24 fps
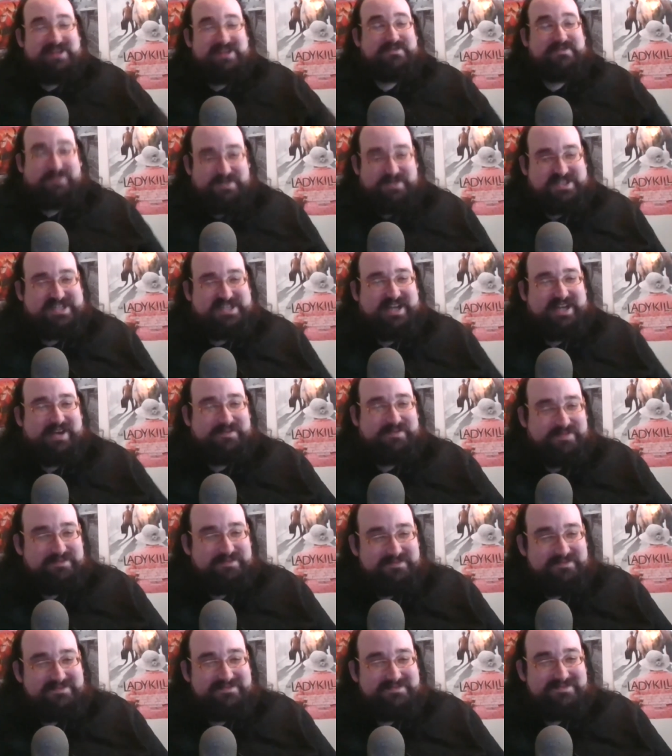for stuff,
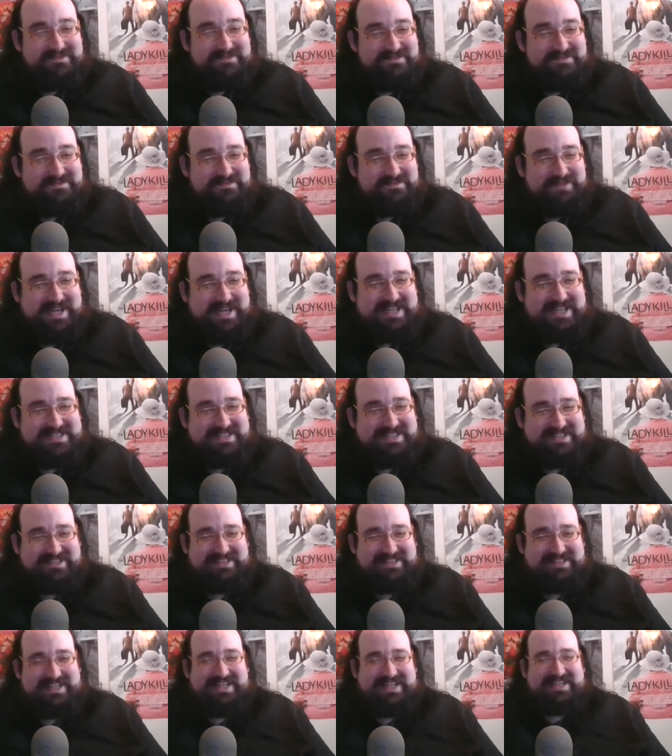
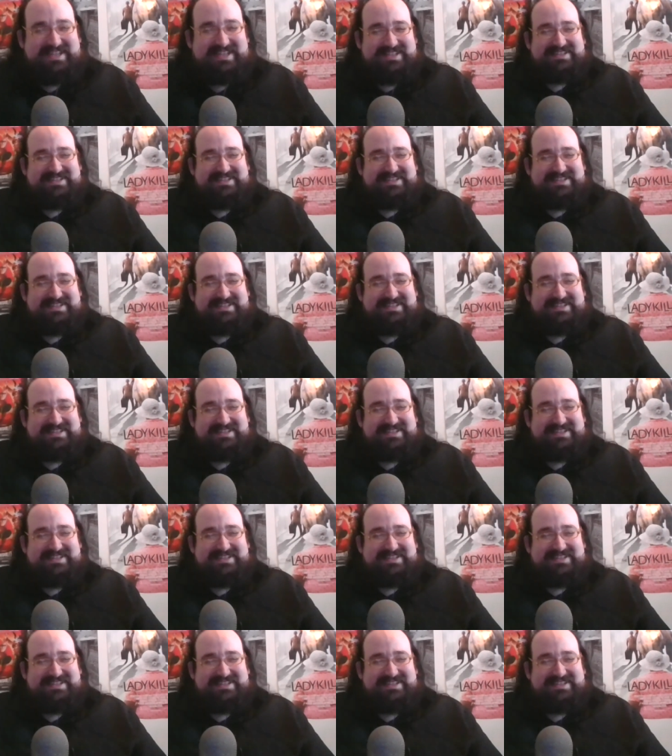basically.